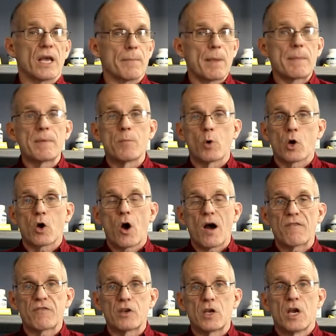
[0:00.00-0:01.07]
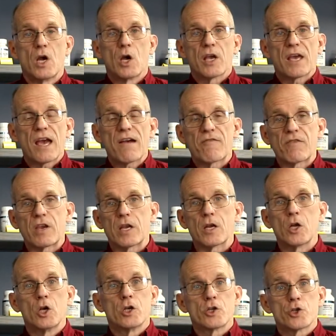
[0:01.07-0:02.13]
Maybe more coffee,
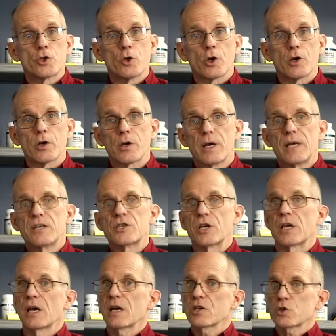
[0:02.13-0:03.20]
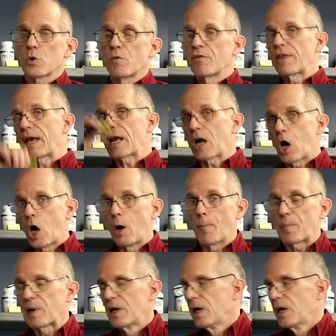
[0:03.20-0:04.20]
caffeine, sugar to get us over that hump.